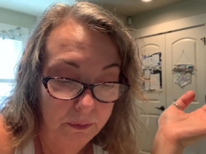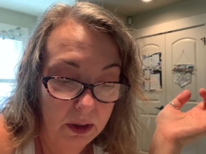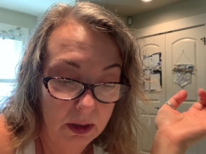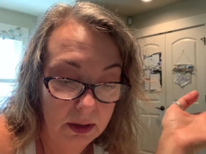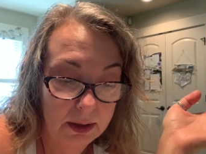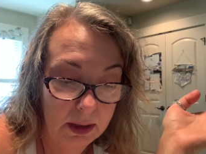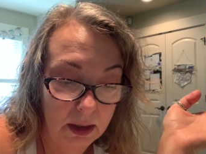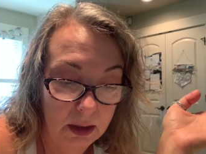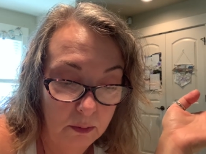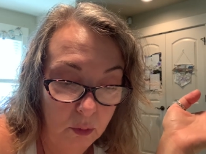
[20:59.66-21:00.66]
it is
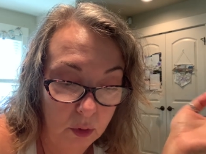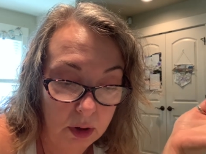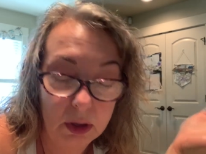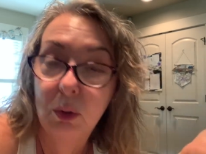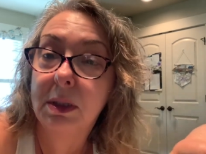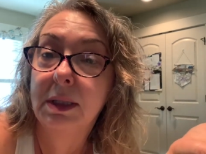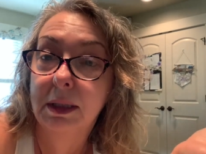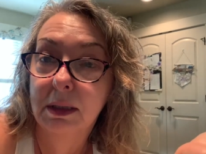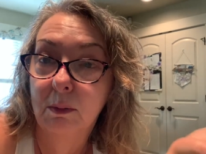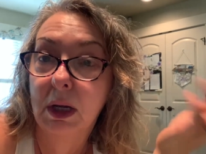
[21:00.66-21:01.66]
more interesting
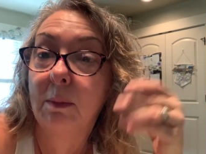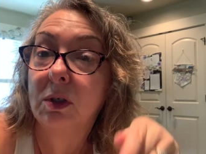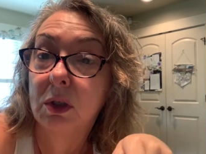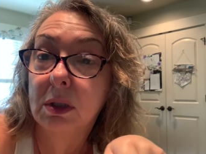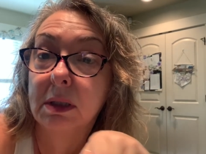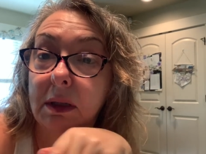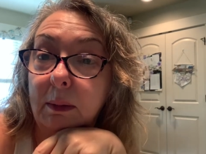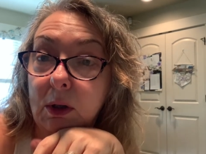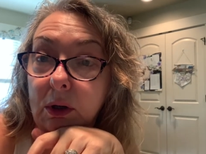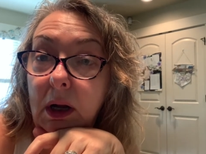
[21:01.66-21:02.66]
sometimes to just
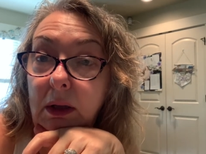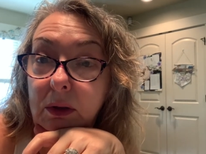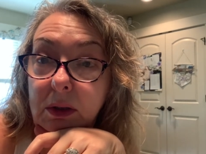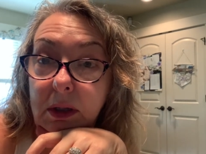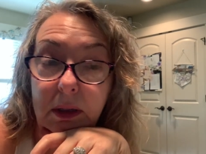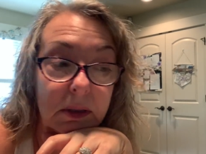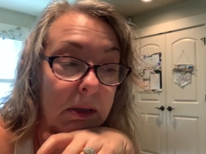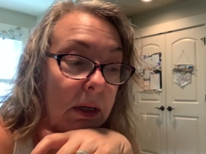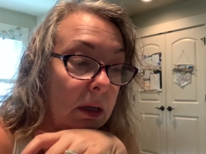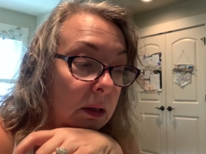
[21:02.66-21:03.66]
limit your colors and
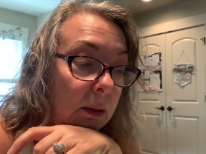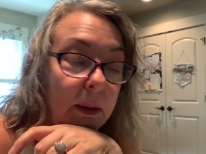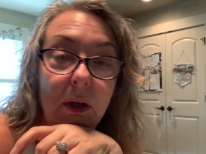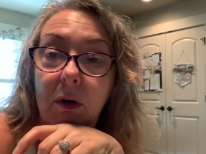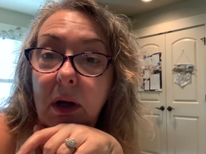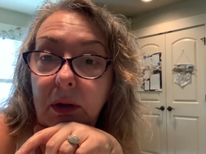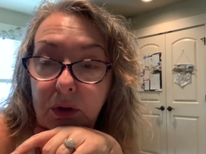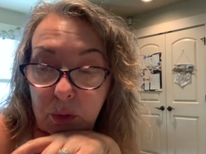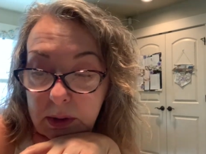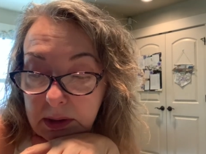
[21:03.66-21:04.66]
limit your color
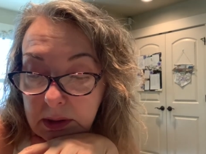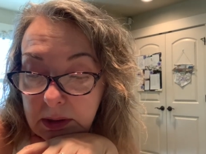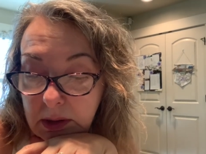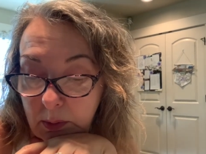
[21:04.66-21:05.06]
choices. So